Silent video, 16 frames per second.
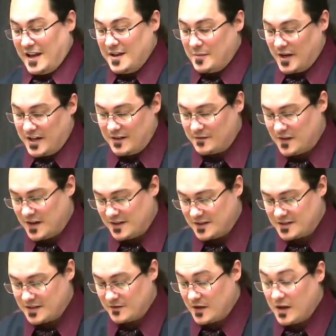Anybody can find
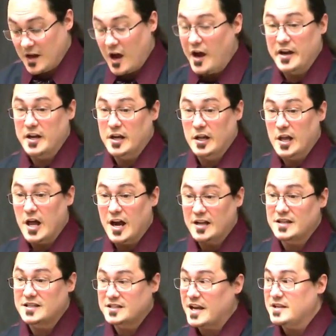this stuff. And, and in a lot
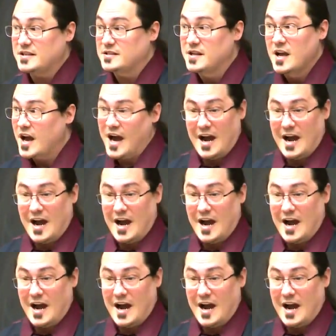of these cases,